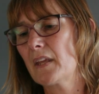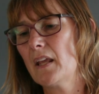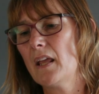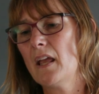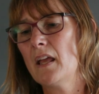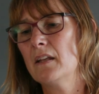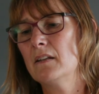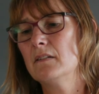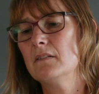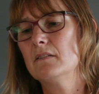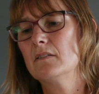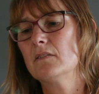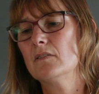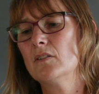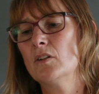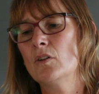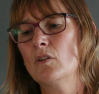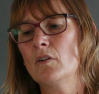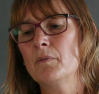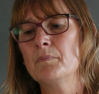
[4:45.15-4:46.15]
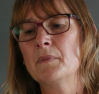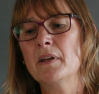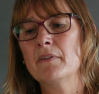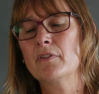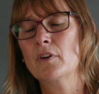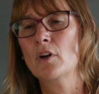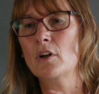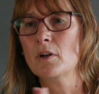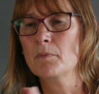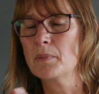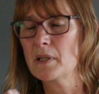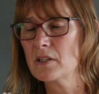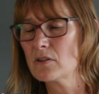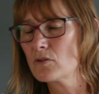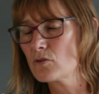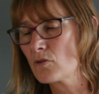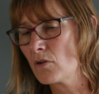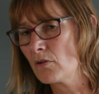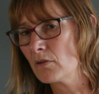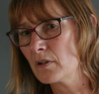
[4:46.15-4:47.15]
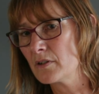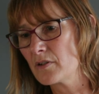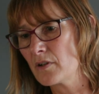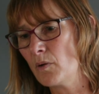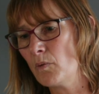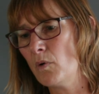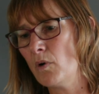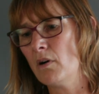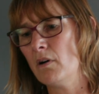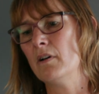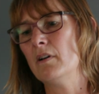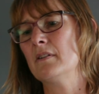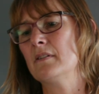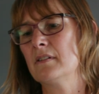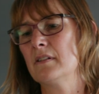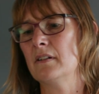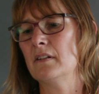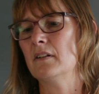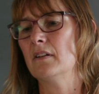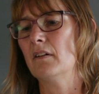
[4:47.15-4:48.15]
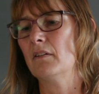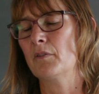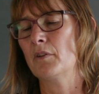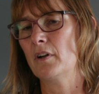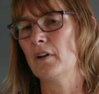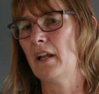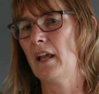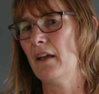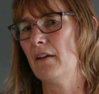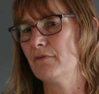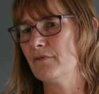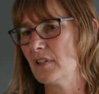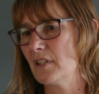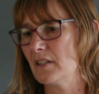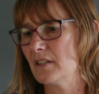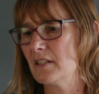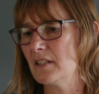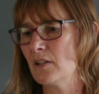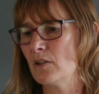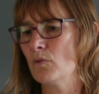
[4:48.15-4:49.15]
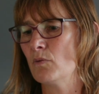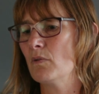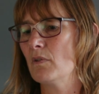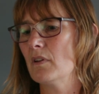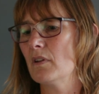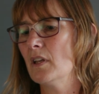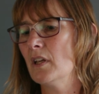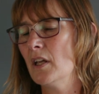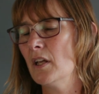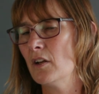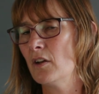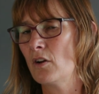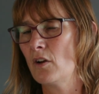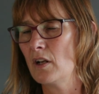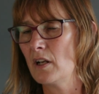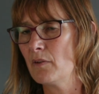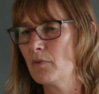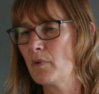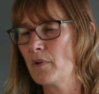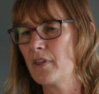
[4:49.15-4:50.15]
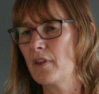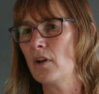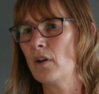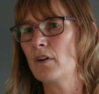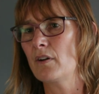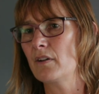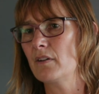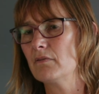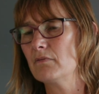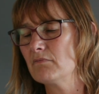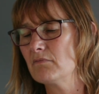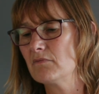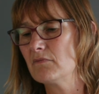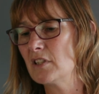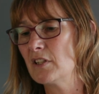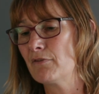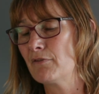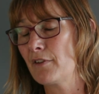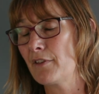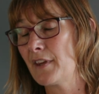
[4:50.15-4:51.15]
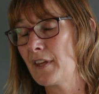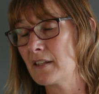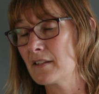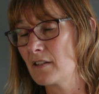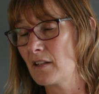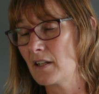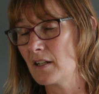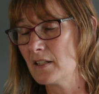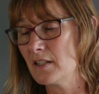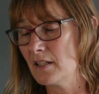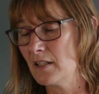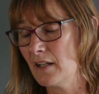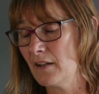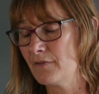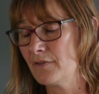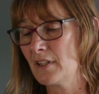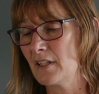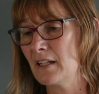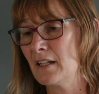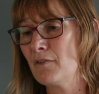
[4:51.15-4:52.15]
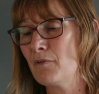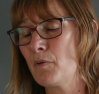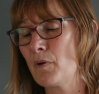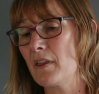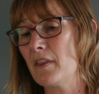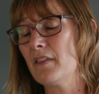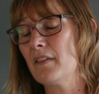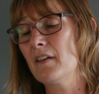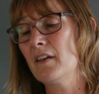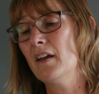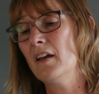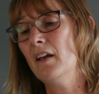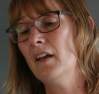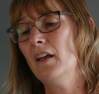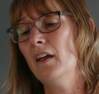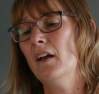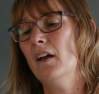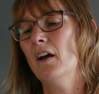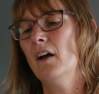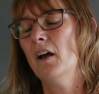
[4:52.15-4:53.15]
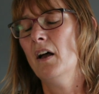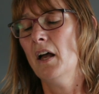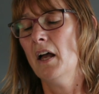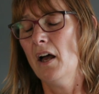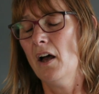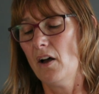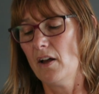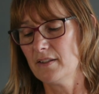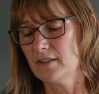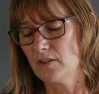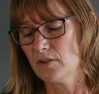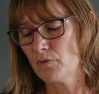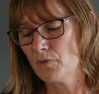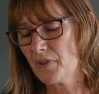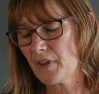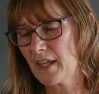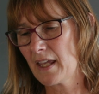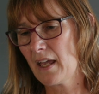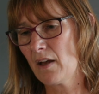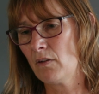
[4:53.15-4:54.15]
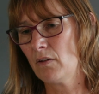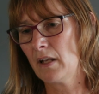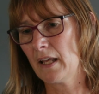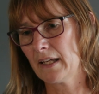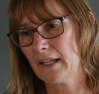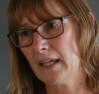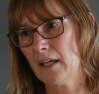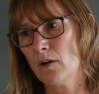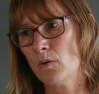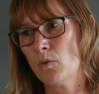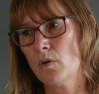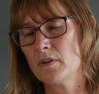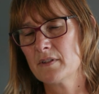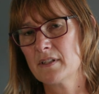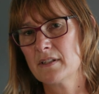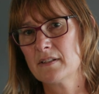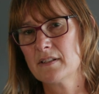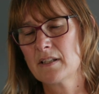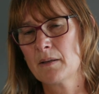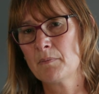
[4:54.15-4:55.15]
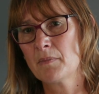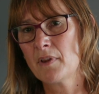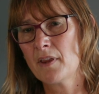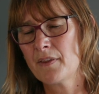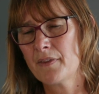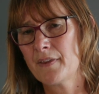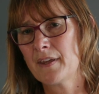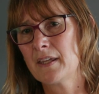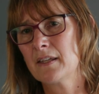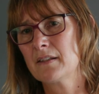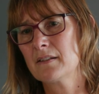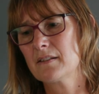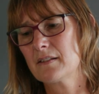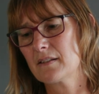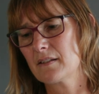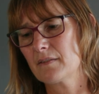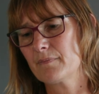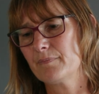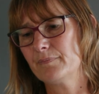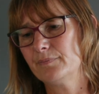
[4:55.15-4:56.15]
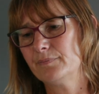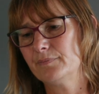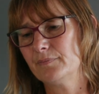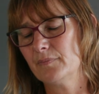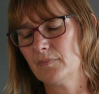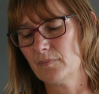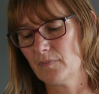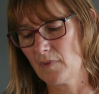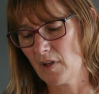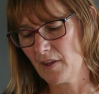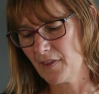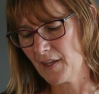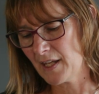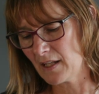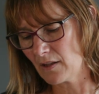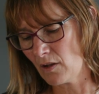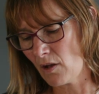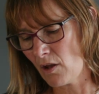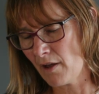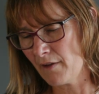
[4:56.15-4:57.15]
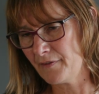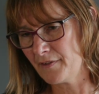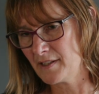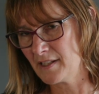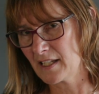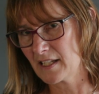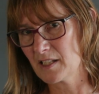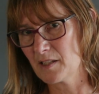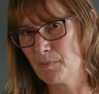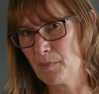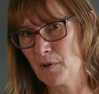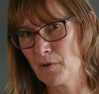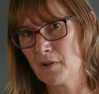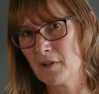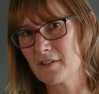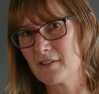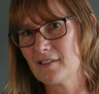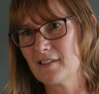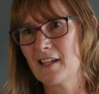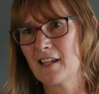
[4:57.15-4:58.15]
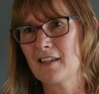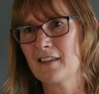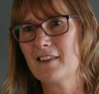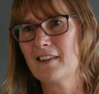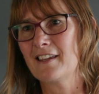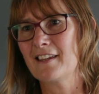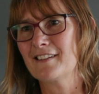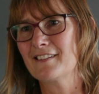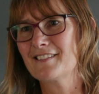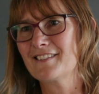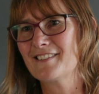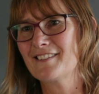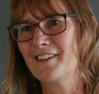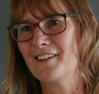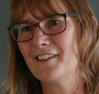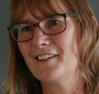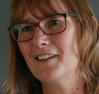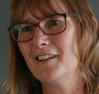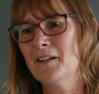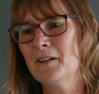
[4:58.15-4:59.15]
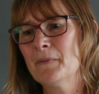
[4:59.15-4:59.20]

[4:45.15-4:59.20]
and I'm never going to be as strong as I was, and I'm going to have to deal with a lot of different things that I didn't have to live with. I still think how lucky I was, and some of the things, I think life is experiencing things, so